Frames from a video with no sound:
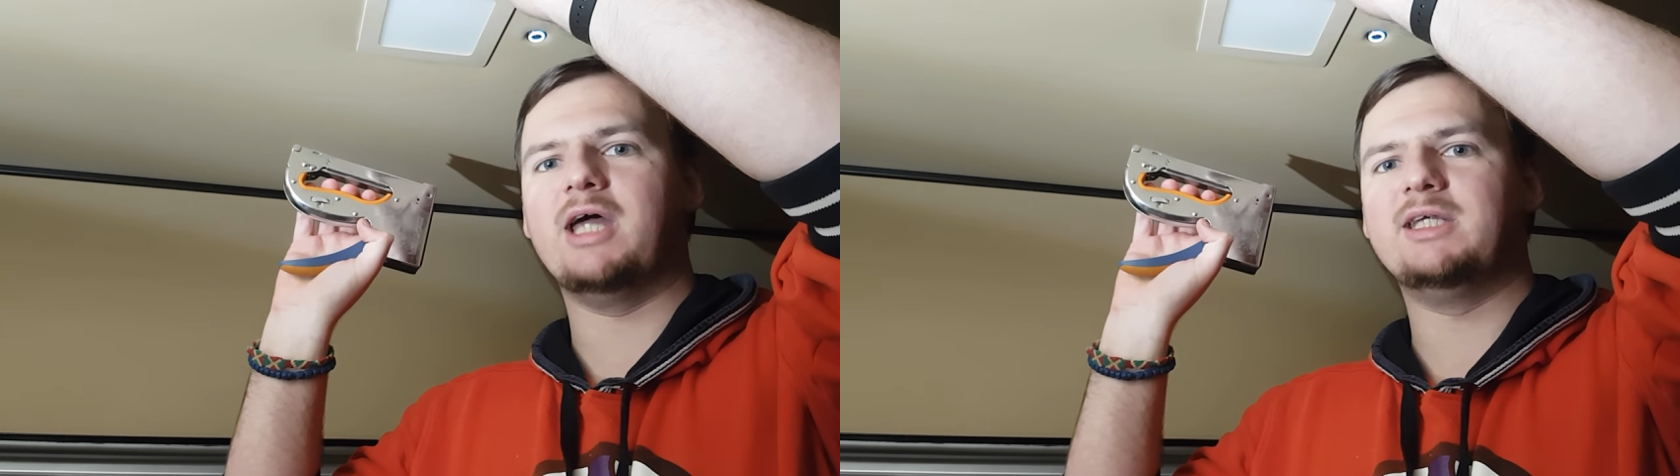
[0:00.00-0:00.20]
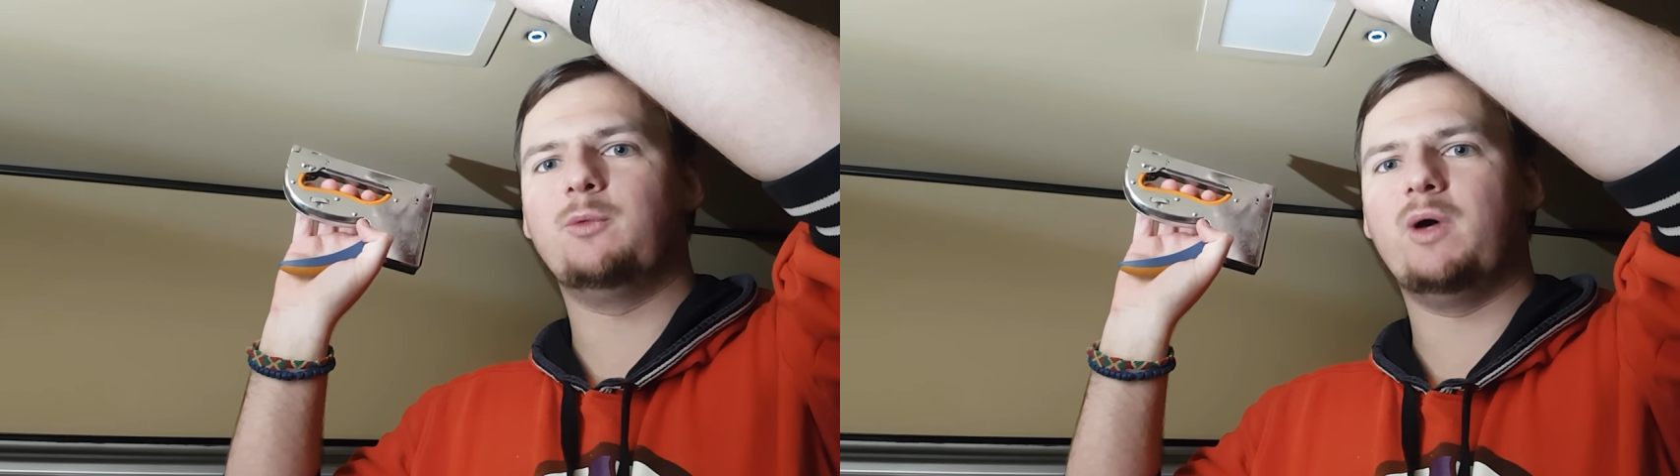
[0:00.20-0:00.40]

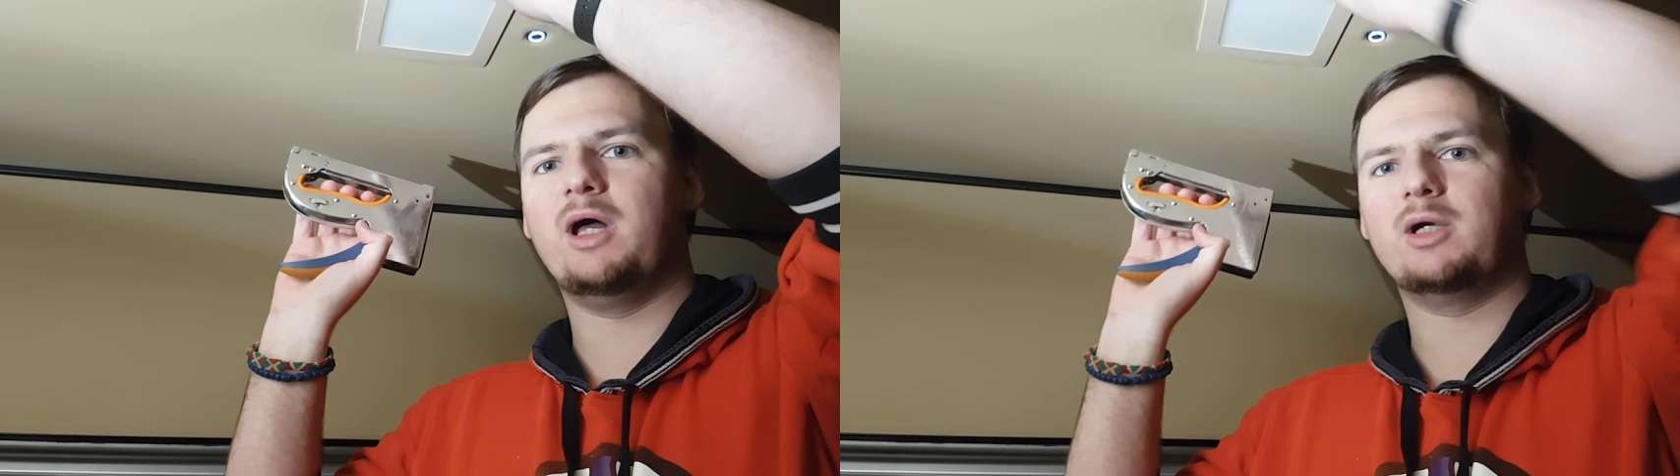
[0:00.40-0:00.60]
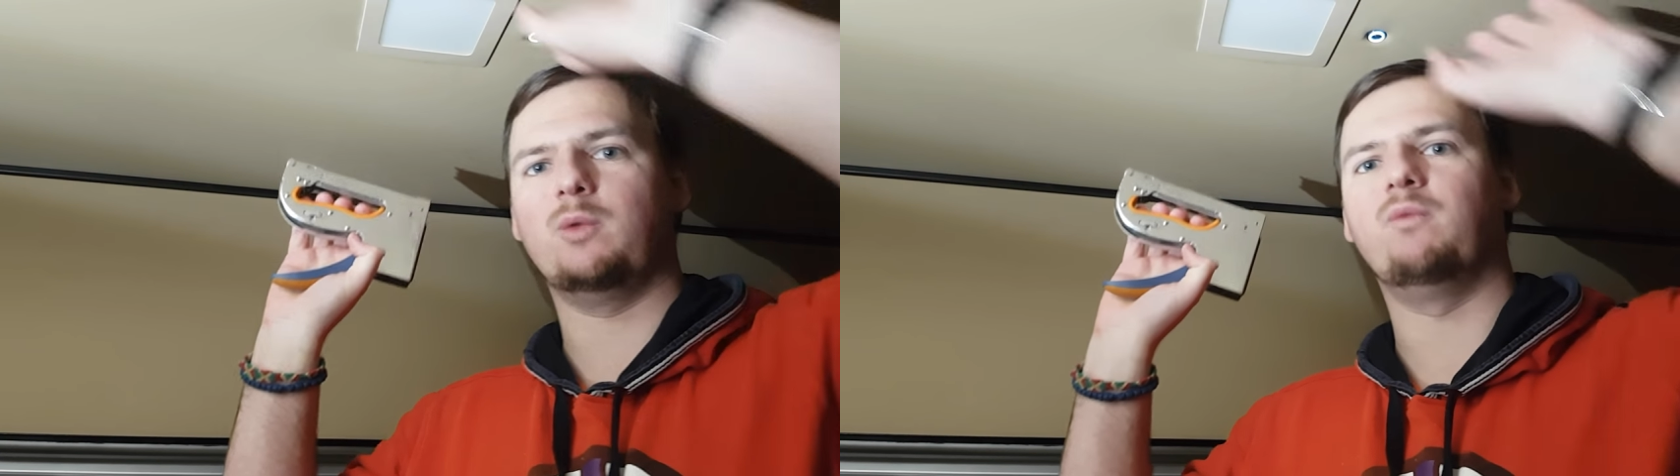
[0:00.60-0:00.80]

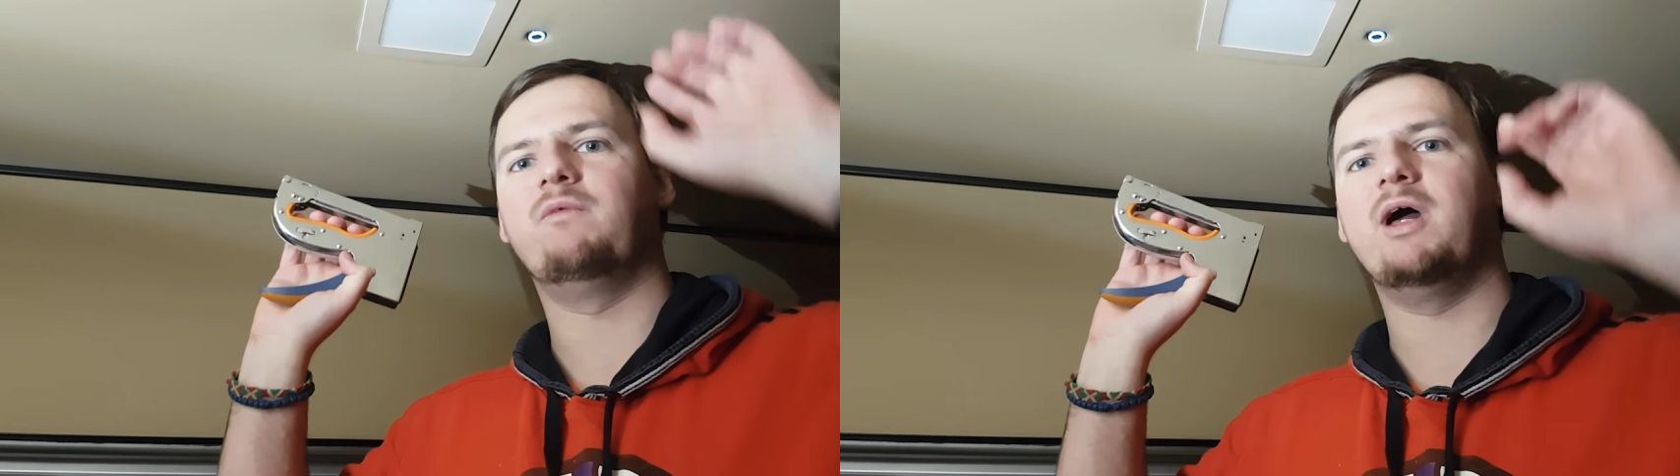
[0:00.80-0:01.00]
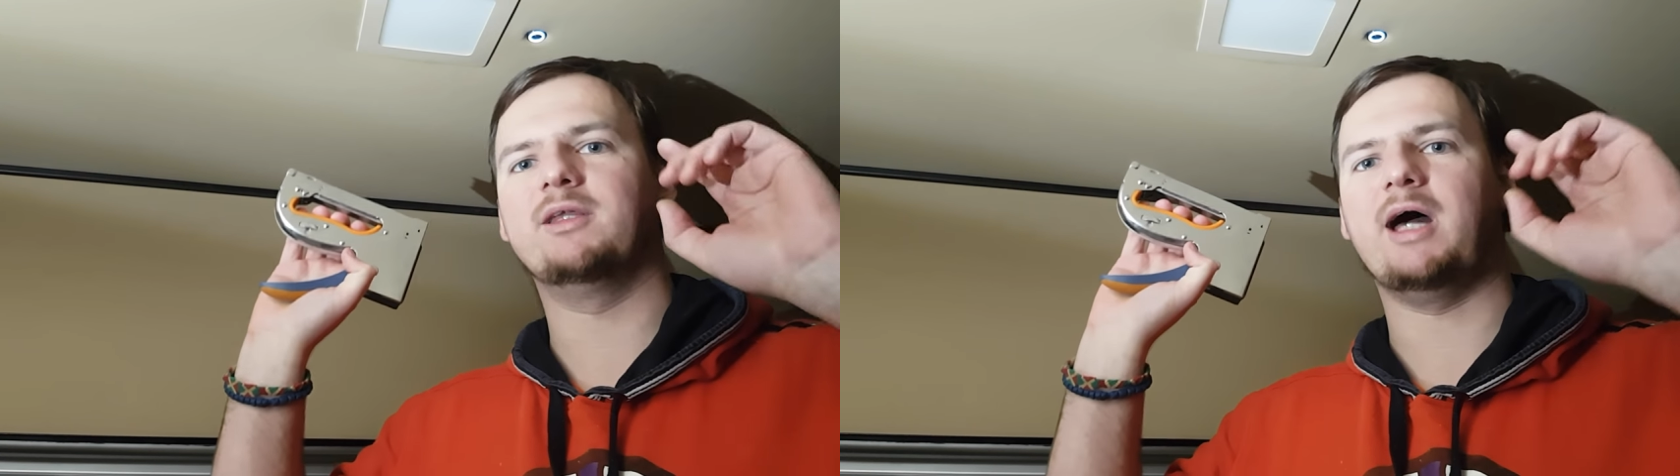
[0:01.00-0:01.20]
anywhere
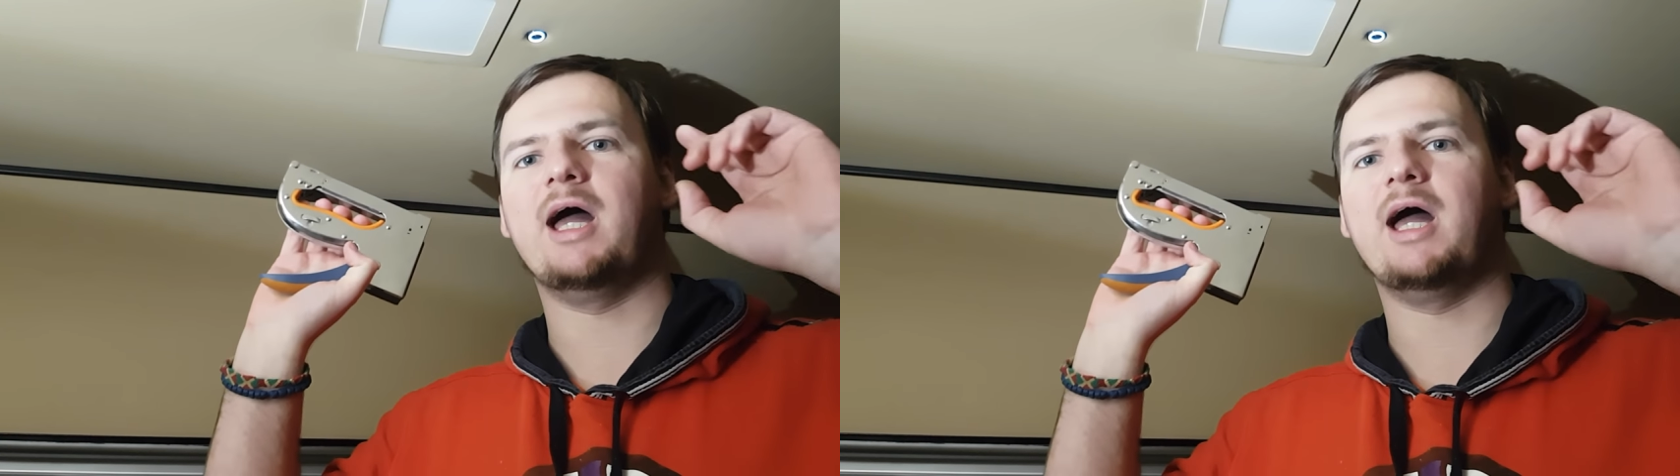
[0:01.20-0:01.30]
when